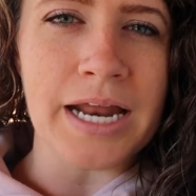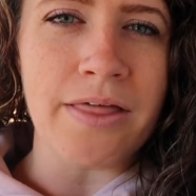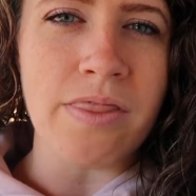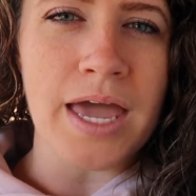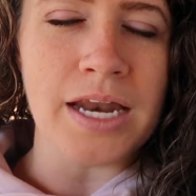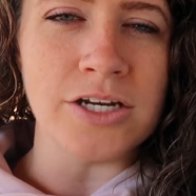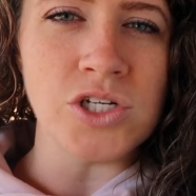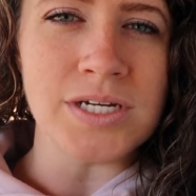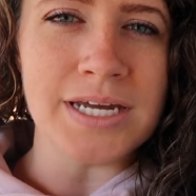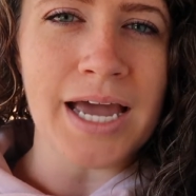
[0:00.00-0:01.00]
and then
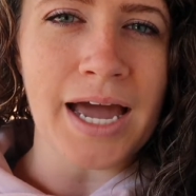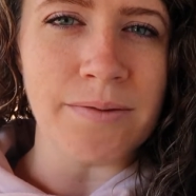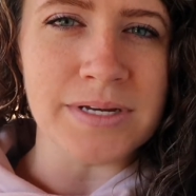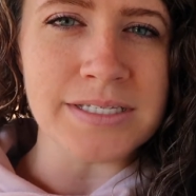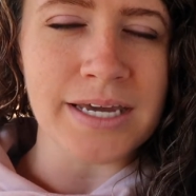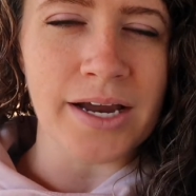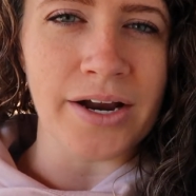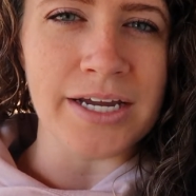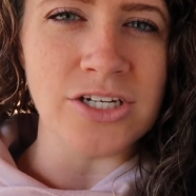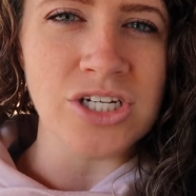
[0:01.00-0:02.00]
she had a
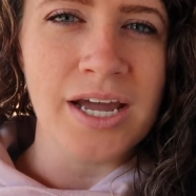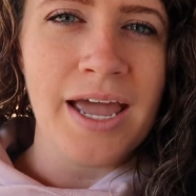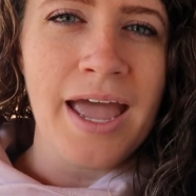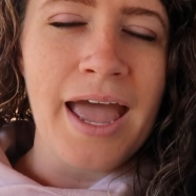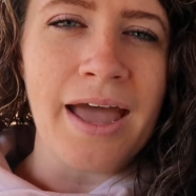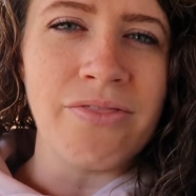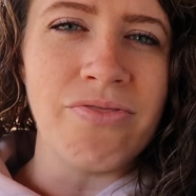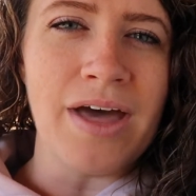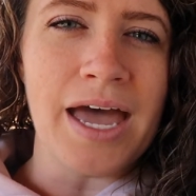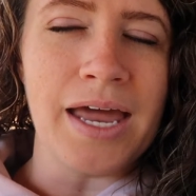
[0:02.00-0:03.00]
miscarriage,
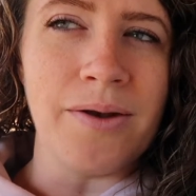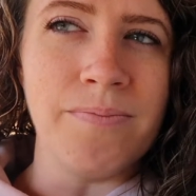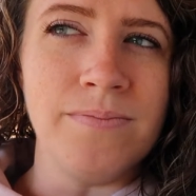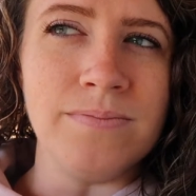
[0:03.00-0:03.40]
and then